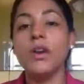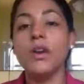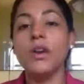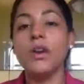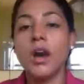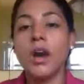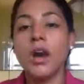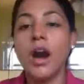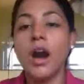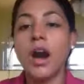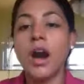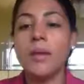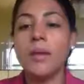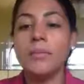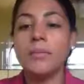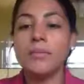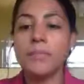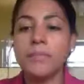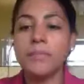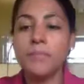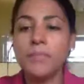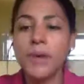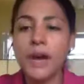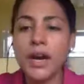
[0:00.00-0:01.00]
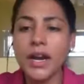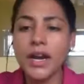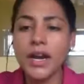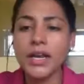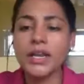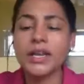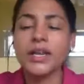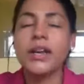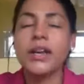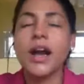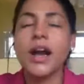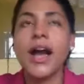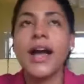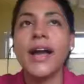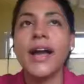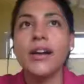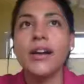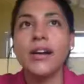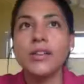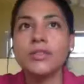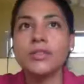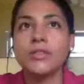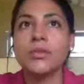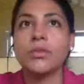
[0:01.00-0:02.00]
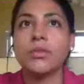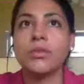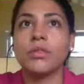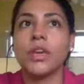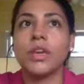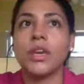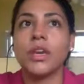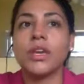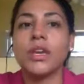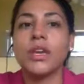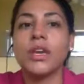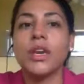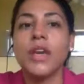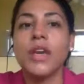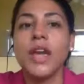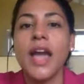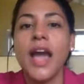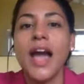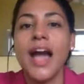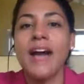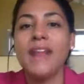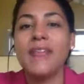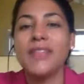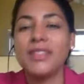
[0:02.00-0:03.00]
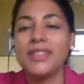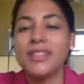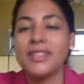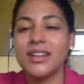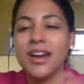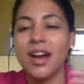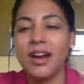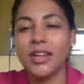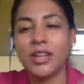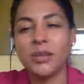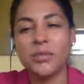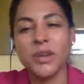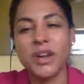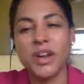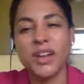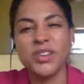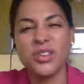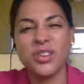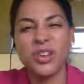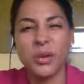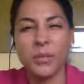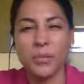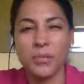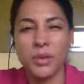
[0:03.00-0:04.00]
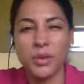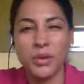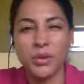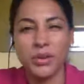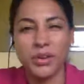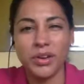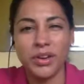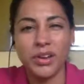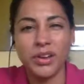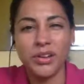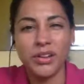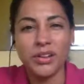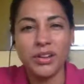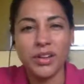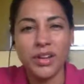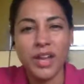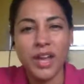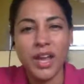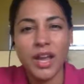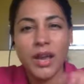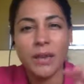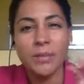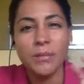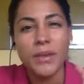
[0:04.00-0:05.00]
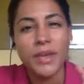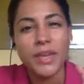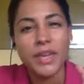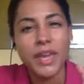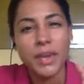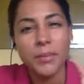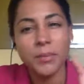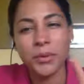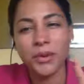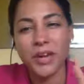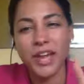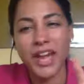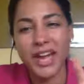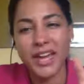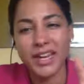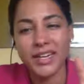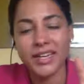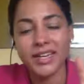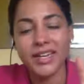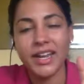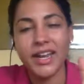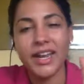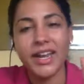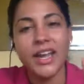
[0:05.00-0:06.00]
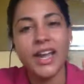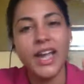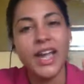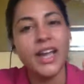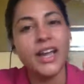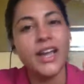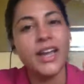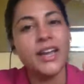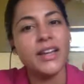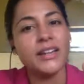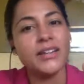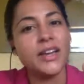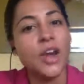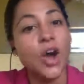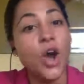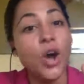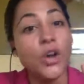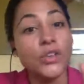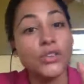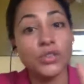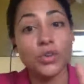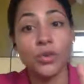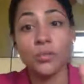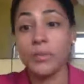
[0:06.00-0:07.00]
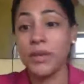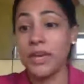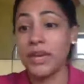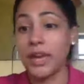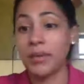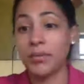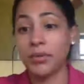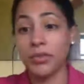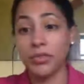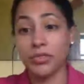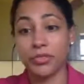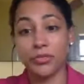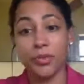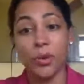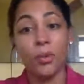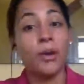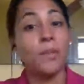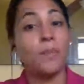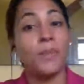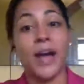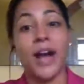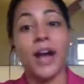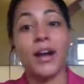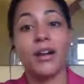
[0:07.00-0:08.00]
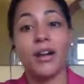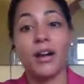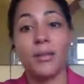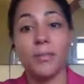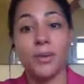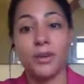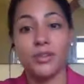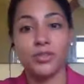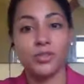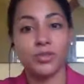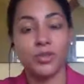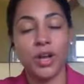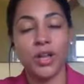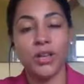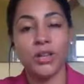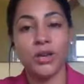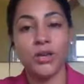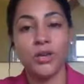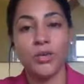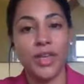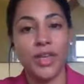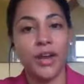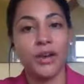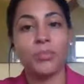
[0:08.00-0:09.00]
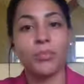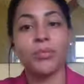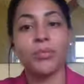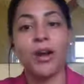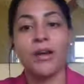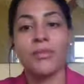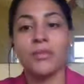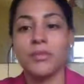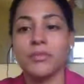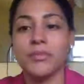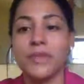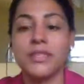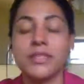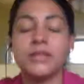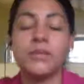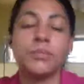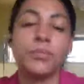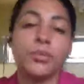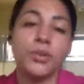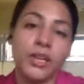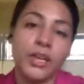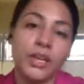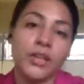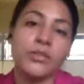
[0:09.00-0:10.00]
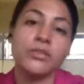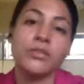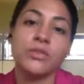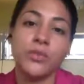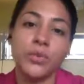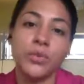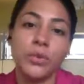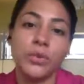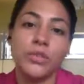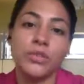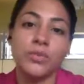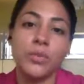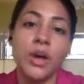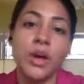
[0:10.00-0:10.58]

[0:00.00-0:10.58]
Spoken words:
But I also think having the document on your computer and being able to edit it, and also being able to throw it back up on Trello without a problem, is pretty useful as well.